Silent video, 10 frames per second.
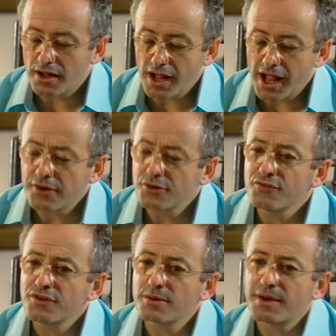how do you
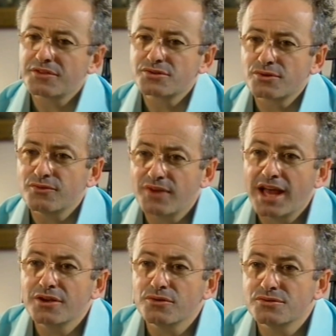feel about the sort of
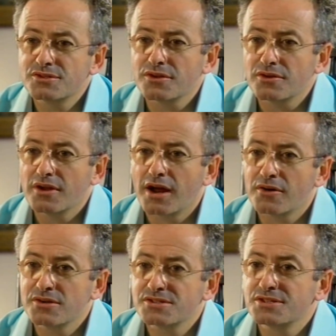values that
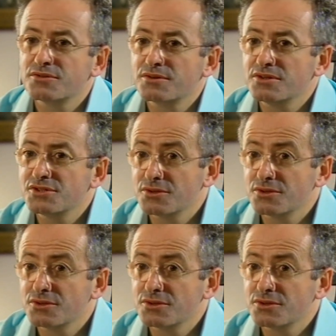are instilled in